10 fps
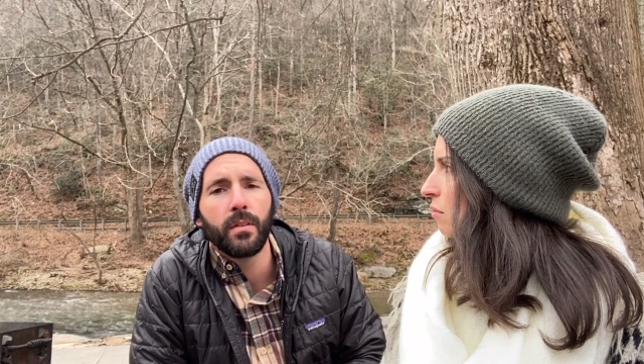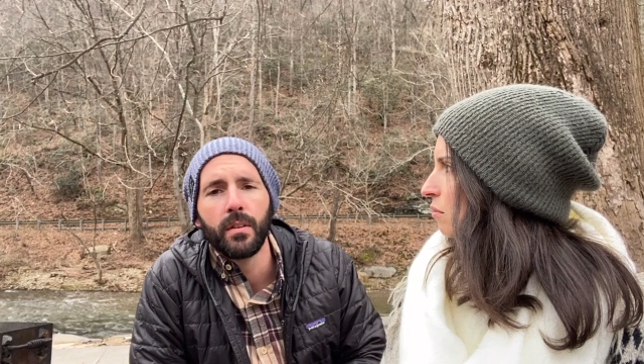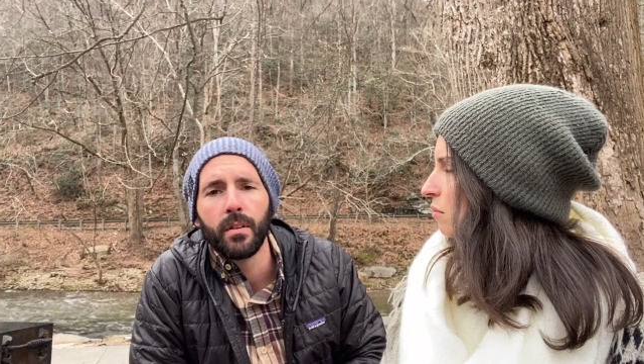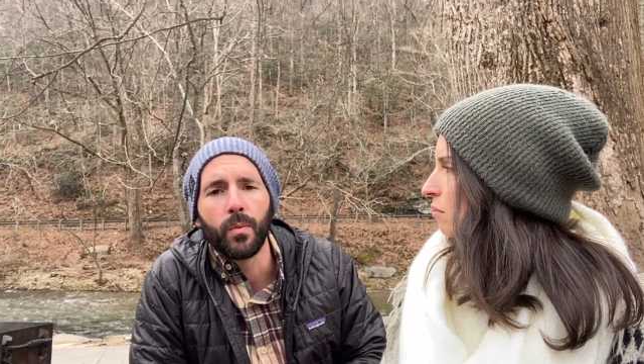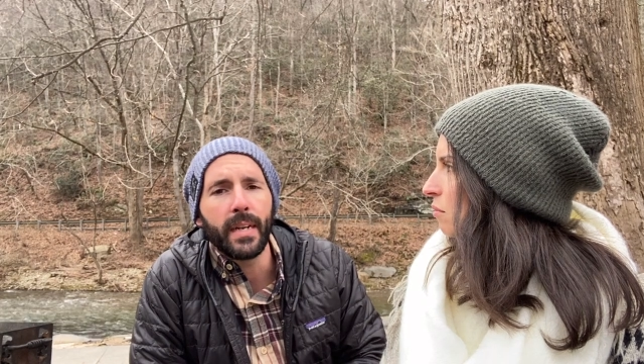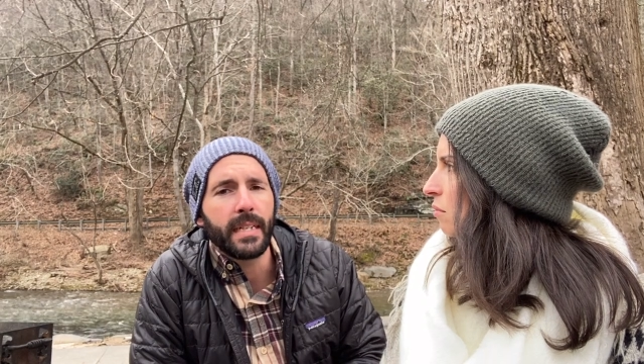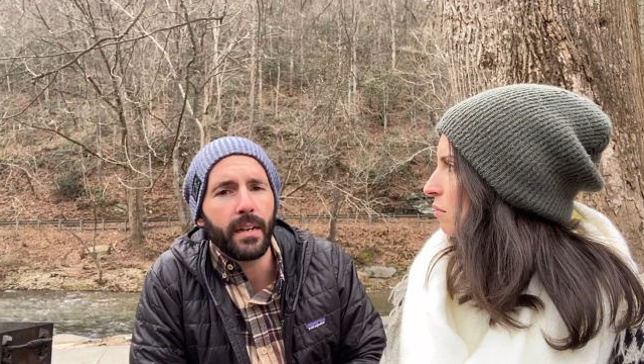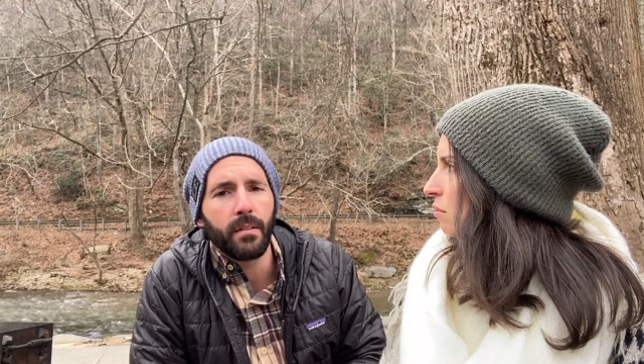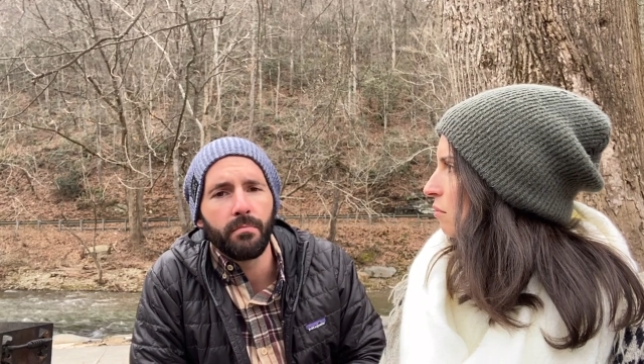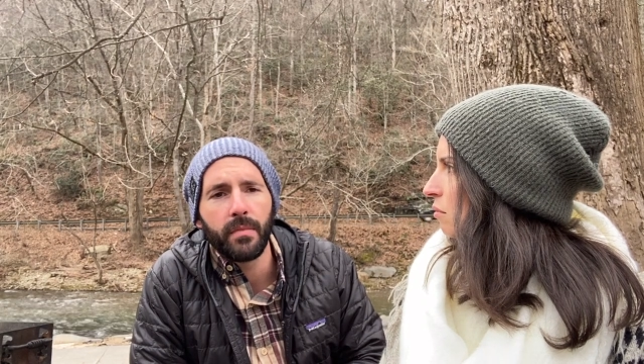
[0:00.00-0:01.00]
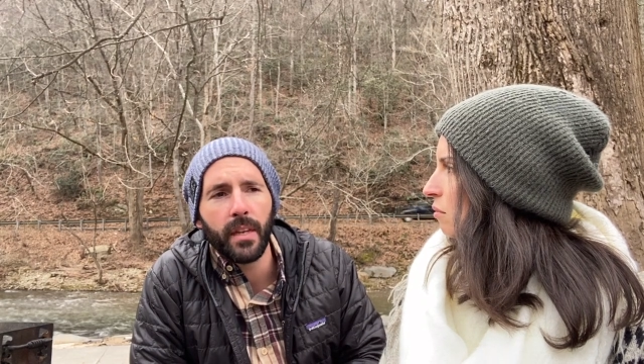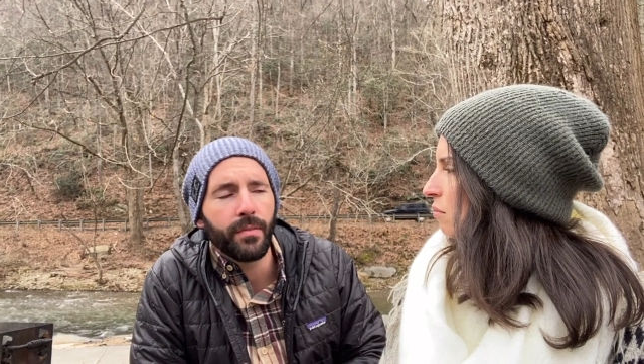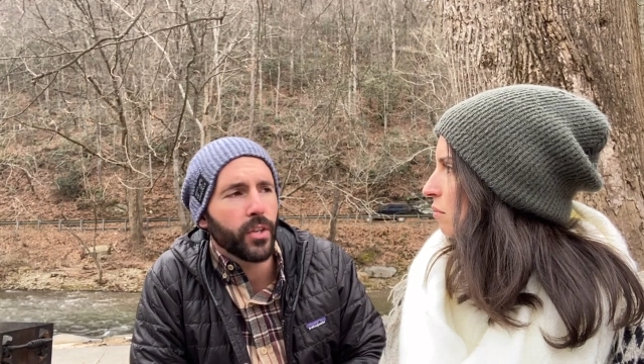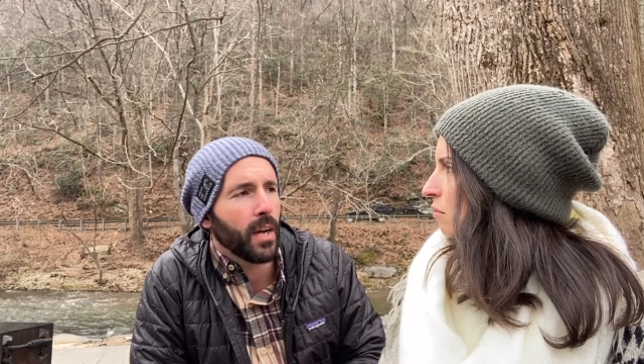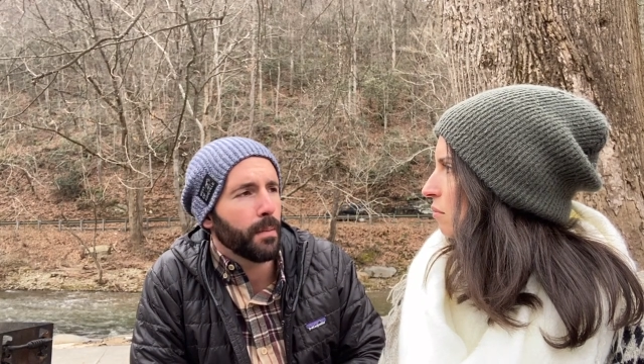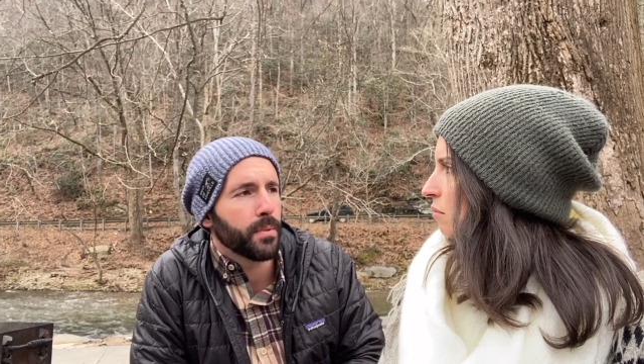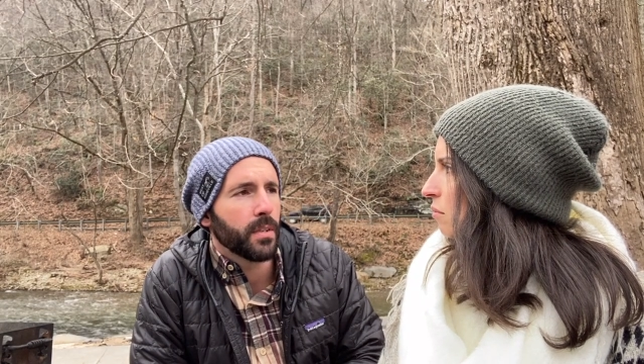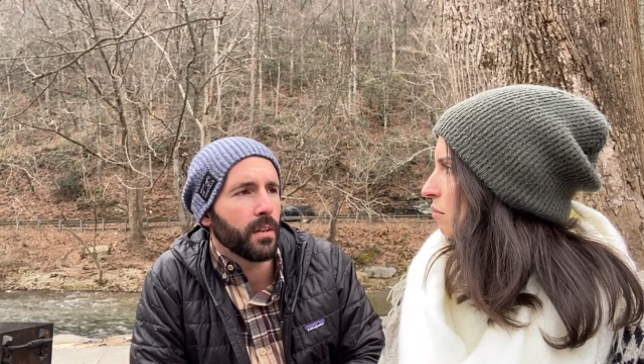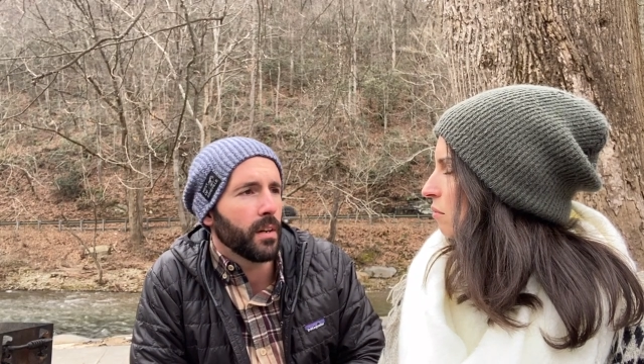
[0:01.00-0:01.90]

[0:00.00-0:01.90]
retail, gift shops,